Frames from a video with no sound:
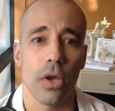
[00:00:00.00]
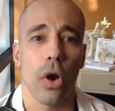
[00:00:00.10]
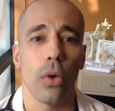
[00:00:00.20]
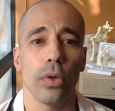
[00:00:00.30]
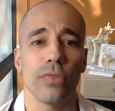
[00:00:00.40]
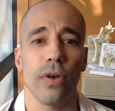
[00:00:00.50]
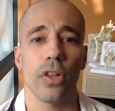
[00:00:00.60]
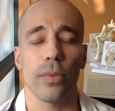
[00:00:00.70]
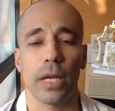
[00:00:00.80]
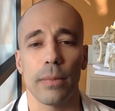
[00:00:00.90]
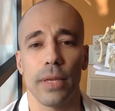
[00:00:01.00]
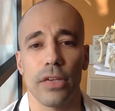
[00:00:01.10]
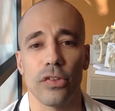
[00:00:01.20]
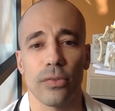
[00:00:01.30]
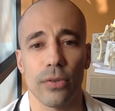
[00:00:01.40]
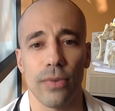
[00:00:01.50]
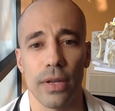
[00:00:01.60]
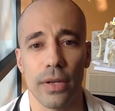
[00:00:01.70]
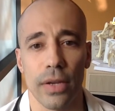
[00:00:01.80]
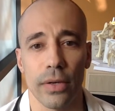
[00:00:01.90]
Always follow the recommendations of your
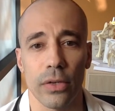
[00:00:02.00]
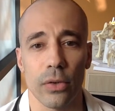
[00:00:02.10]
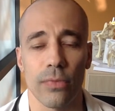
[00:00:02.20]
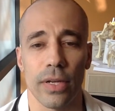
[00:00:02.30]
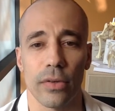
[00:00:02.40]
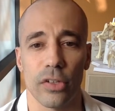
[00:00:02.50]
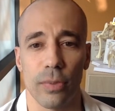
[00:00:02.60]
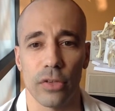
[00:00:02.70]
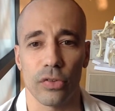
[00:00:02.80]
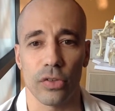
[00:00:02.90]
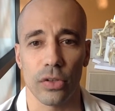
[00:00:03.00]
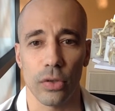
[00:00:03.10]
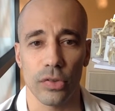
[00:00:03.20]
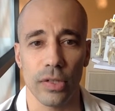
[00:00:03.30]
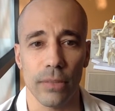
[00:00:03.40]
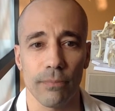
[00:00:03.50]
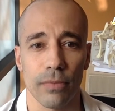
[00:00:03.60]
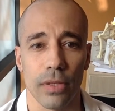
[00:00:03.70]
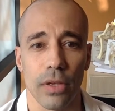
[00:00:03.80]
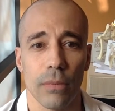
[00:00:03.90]
veterinarian or veterinary specialist closely.
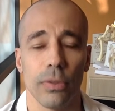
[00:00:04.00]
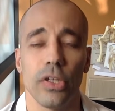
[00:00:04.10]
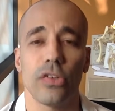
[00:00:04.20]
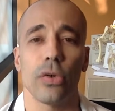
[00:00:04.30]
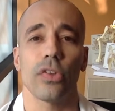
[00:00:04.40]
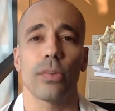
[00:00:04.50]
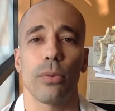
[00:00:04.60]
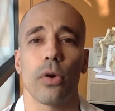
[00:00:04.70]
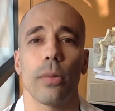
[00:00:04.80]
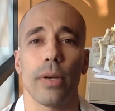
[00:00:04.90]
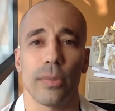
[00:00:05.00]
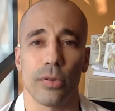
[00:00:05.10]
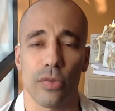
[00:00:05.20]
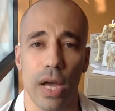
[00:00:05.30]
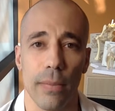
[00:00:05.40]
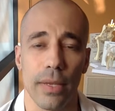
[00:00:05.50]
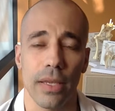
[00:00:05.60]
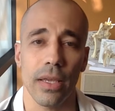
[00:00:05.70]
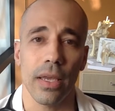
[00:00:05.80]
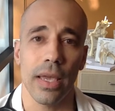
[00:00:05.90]
Please show your support by
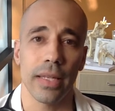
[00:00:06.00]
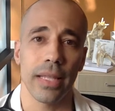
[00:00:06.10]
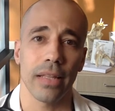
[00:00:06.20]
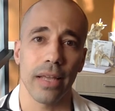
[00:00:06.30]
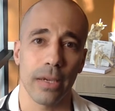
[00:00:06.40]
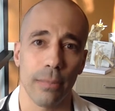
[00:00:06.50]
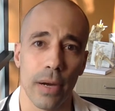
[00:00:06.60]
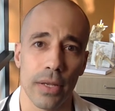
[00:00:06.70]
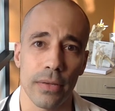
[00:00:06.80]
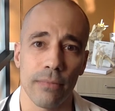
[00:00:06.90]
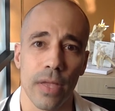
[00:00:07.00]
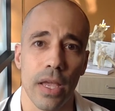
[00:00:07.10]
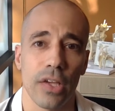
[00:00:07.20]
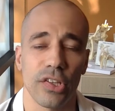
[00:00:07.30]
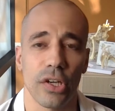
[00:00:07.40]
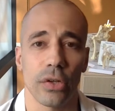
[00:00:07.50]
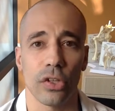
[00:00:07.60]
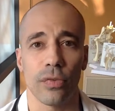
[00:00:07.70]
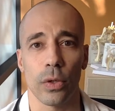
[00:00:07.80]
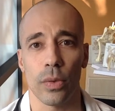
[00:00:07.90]
subscribing, hitting that like button, and sharing
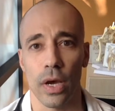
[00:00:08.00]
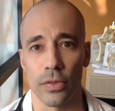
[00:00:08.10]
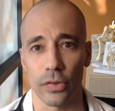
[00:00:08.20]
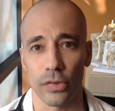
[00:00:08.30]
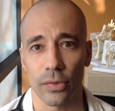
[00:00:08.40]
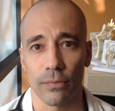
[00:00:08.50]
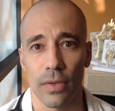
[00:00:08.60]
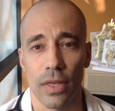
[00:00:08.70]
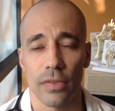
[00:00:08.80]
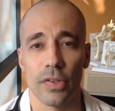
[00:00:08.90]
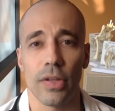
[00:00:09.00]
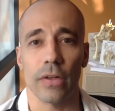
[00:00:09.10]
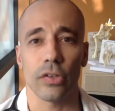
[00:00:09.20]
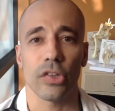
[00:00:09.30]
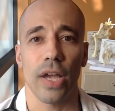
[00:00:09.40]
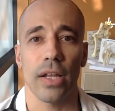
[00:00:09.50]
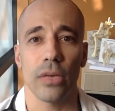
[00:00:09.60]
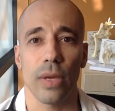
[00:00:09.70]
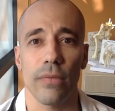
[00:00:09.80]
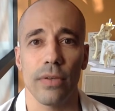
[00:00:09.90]
this video with others. This is Doctor Shadi
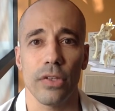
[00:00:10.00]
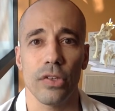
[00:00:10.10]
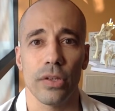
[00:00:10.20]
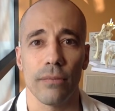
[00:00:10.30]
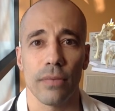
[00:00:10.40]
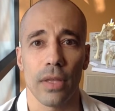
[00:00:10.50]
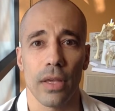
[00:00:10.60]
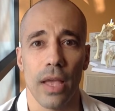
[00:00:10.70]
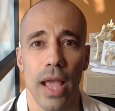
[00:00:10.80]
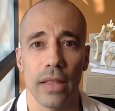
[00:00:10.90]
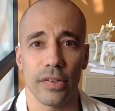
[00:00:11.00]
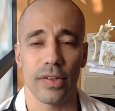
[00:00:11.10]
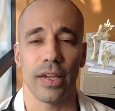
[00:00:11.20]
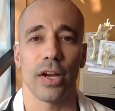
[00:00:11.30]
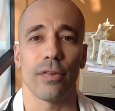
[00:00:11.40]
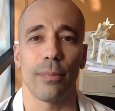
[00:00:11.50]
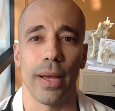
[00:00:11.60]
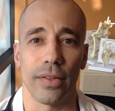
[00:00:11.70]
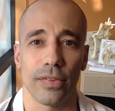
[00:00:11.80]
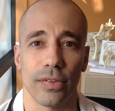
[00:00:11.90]
Ireifej, and let's take care of our
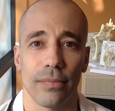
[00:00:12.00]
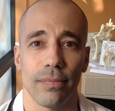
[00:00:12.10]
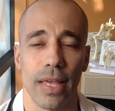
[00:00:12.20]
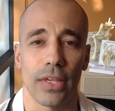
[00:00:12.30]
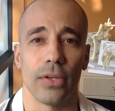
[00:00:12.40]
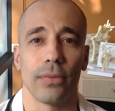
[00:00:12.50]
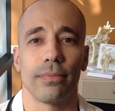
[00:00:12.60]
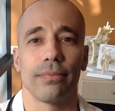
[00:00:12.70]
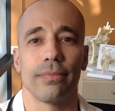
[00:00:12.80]
pets. Thank you.